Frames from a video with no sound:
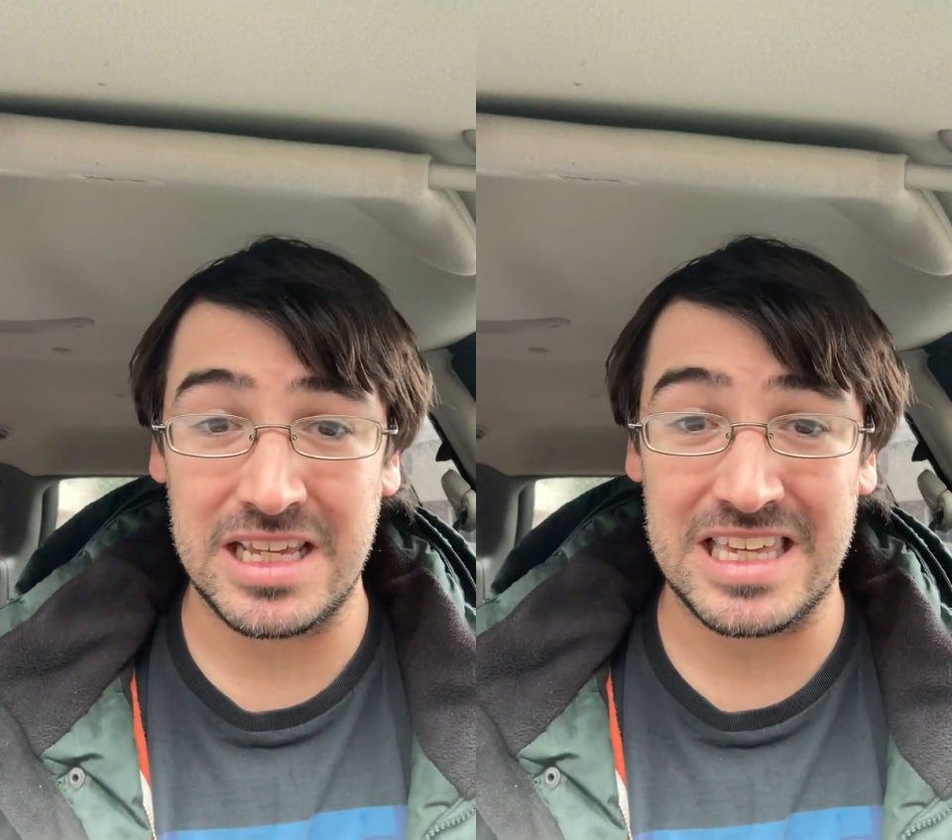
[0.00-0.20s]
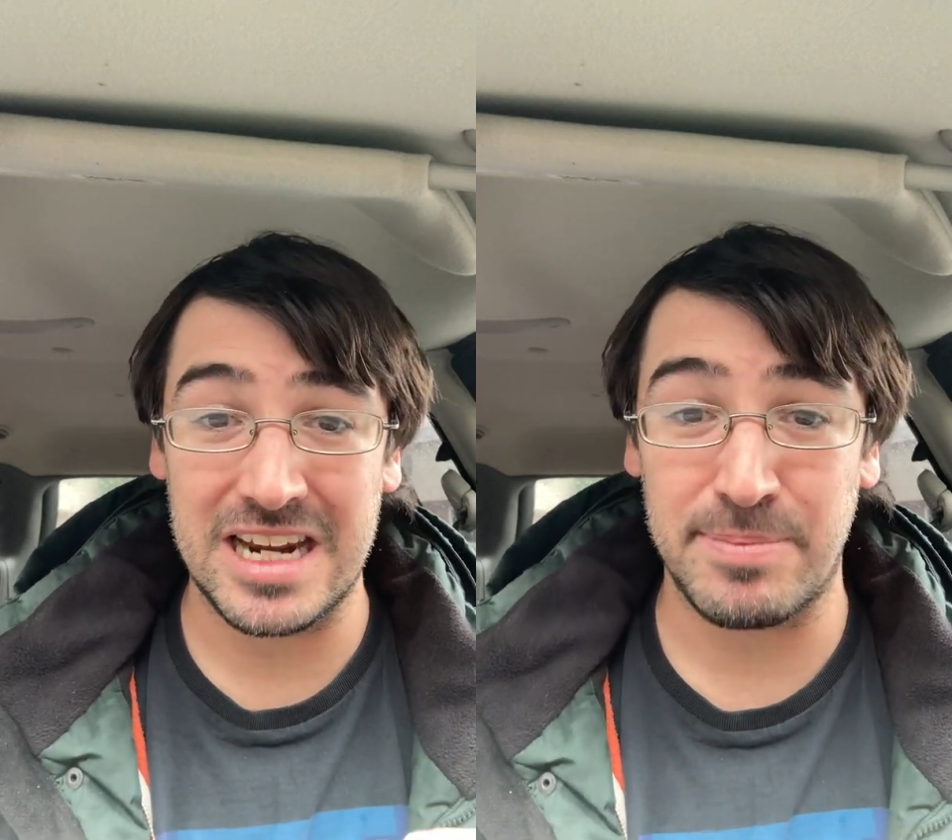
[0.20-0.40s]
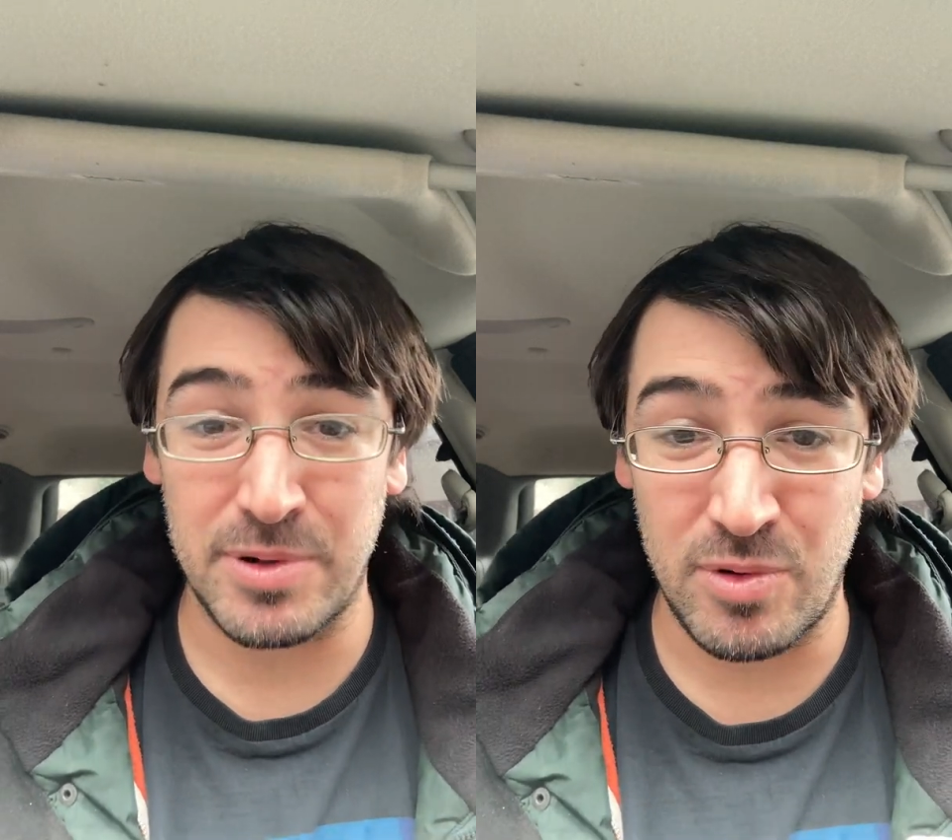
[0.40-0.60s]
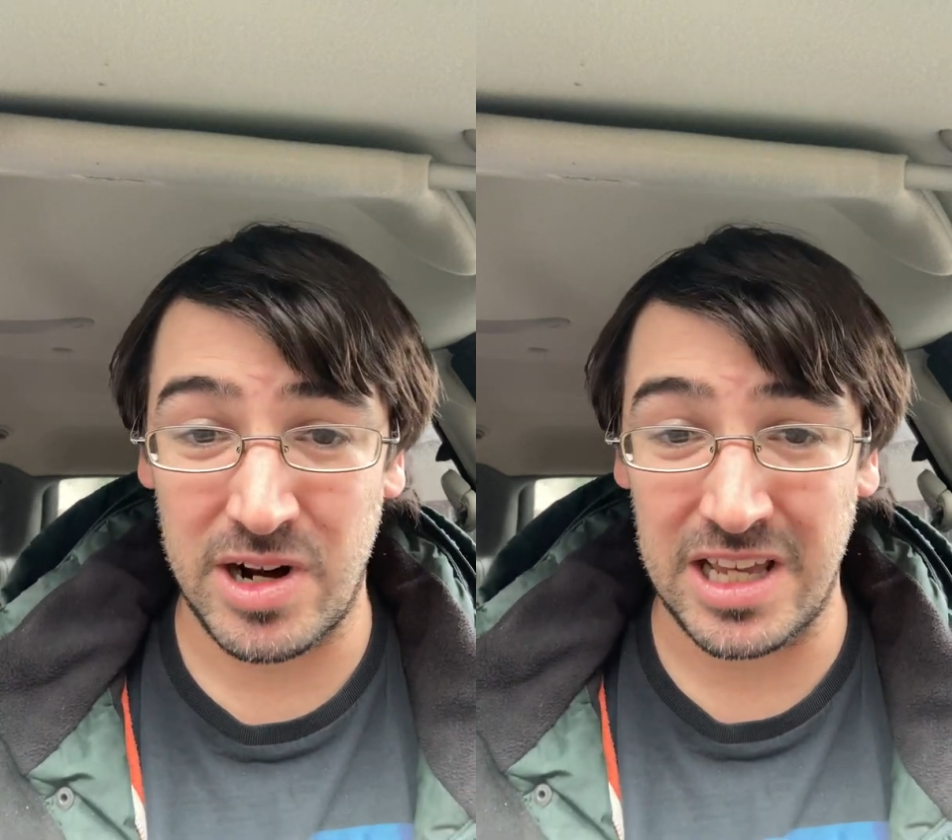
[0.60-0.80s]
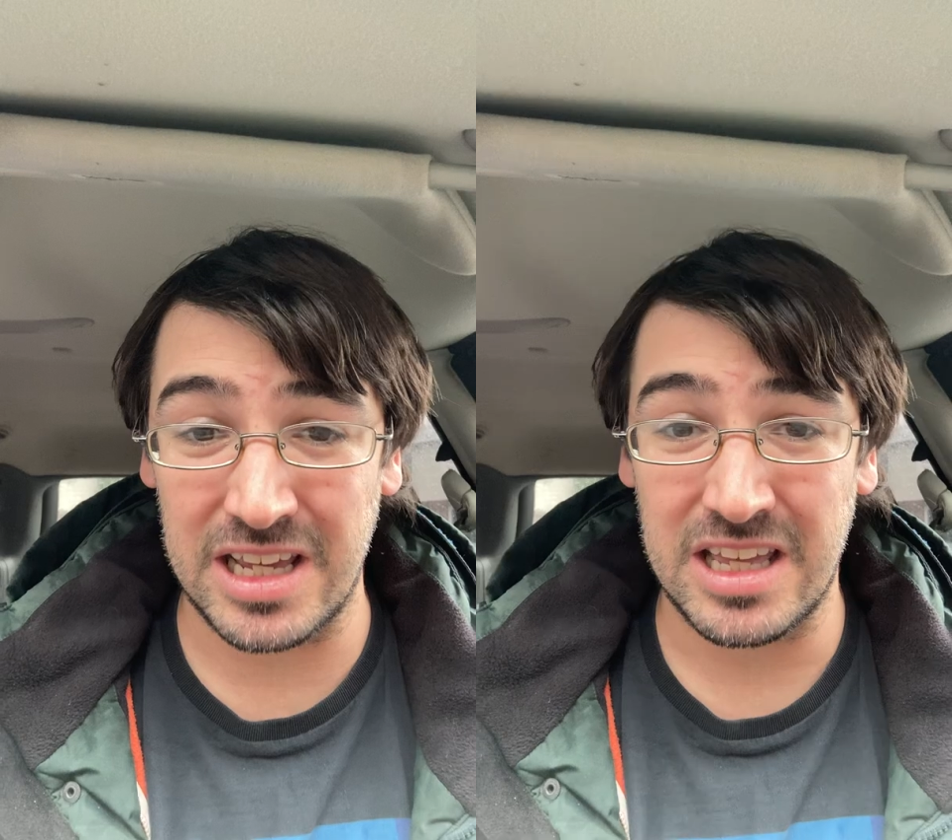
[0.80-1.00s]
get up and
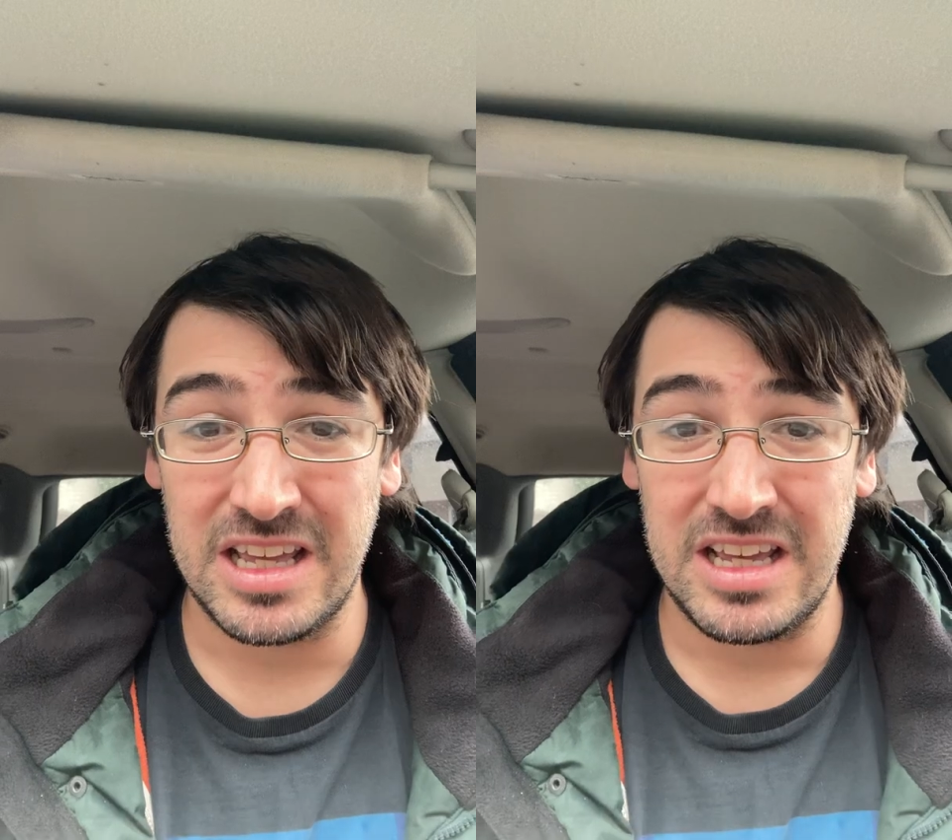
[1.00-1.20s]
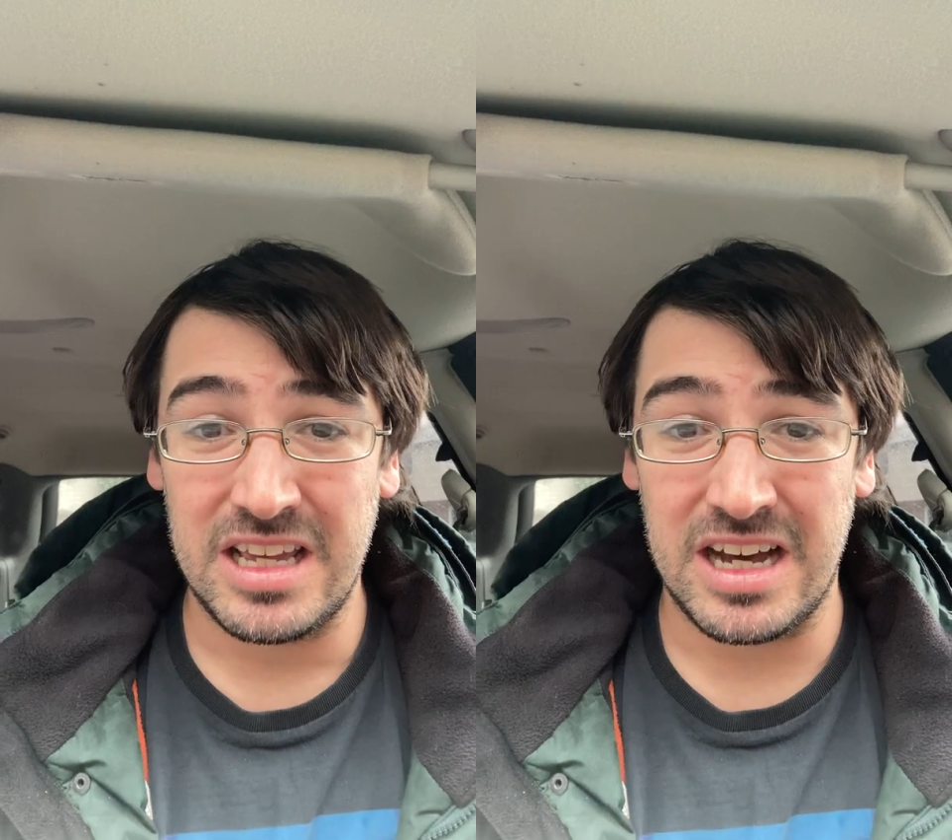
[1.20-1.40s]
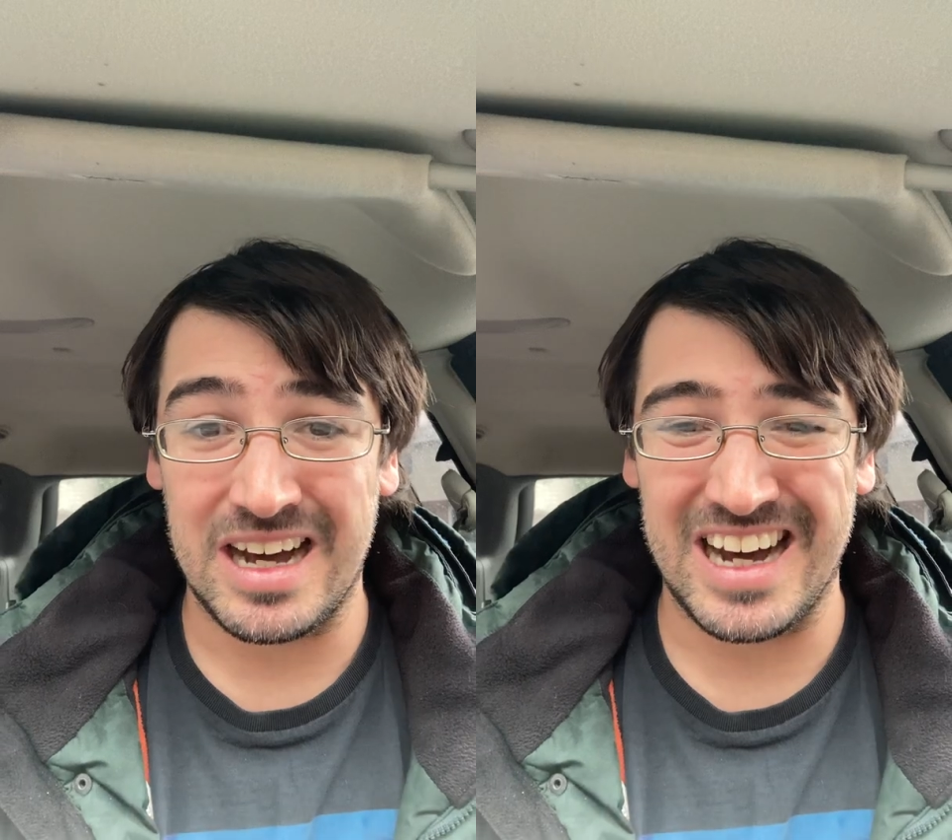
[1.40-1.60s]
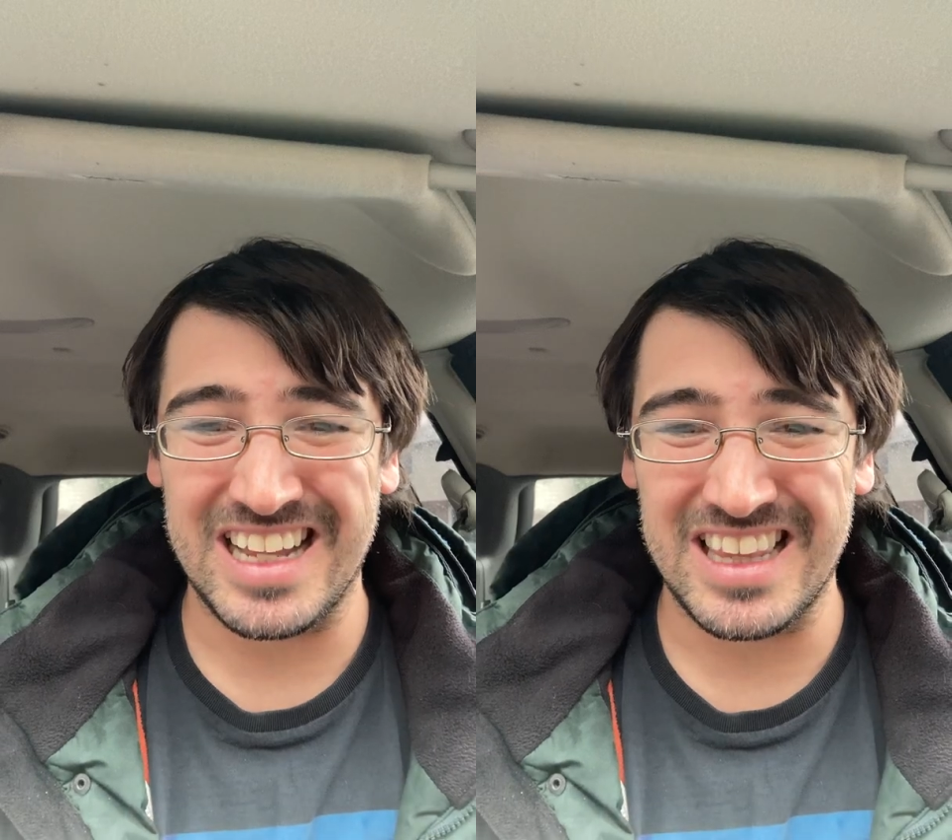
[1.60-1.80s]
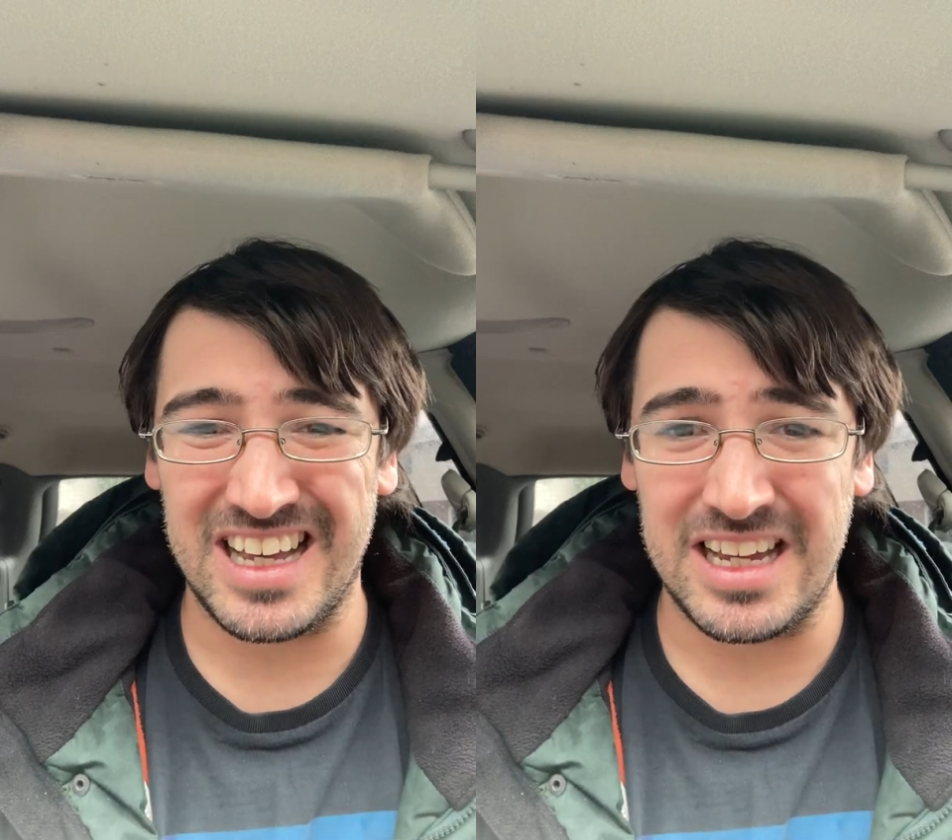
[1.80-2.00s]
running
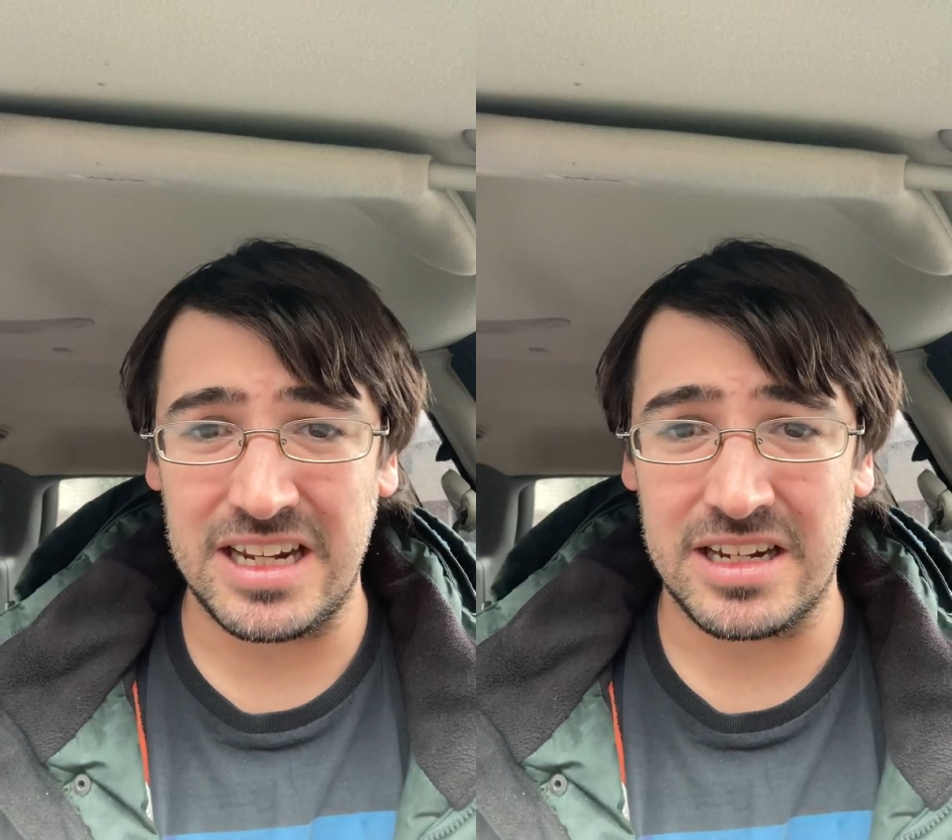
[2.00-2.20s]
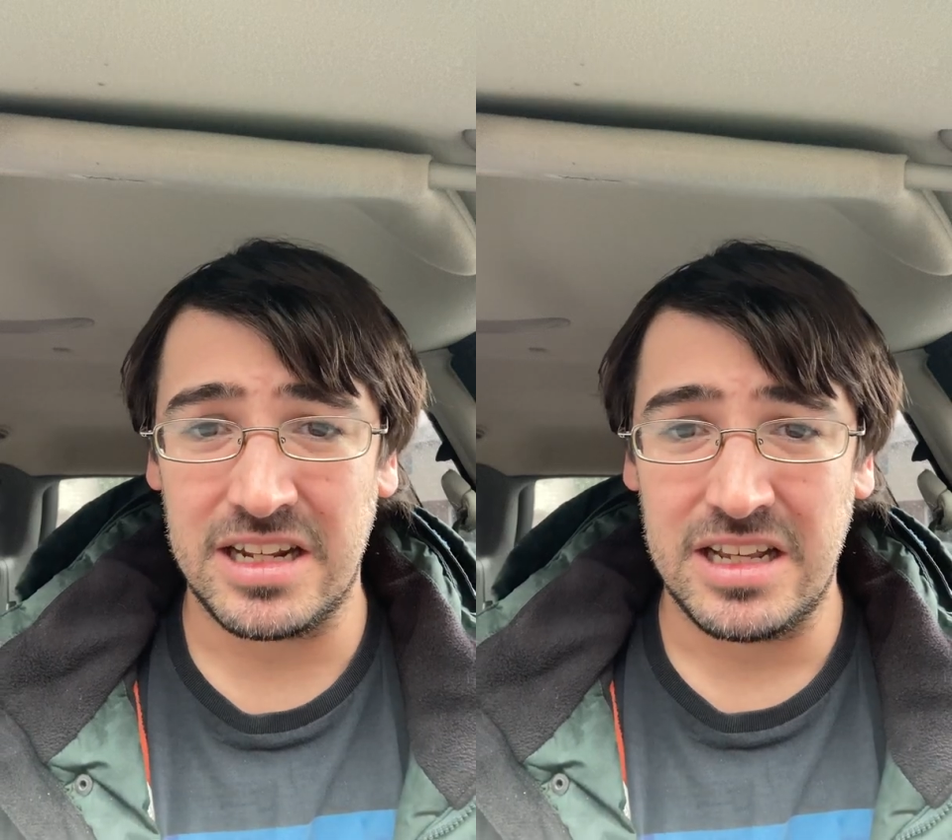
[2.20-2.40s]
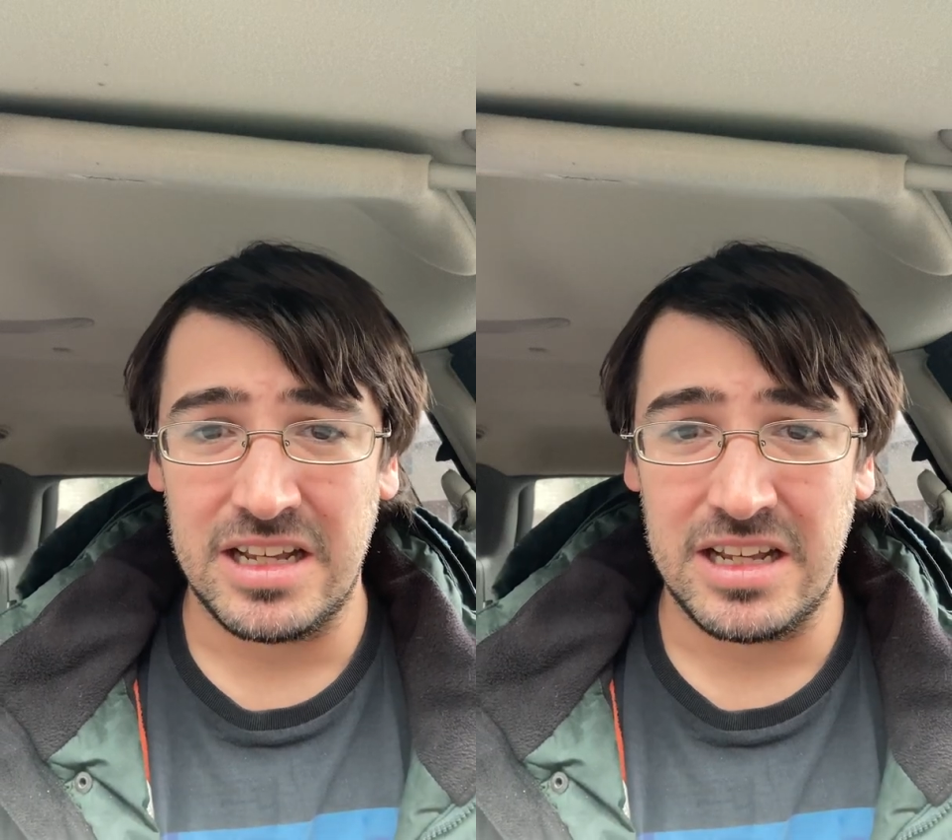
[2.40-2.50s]
online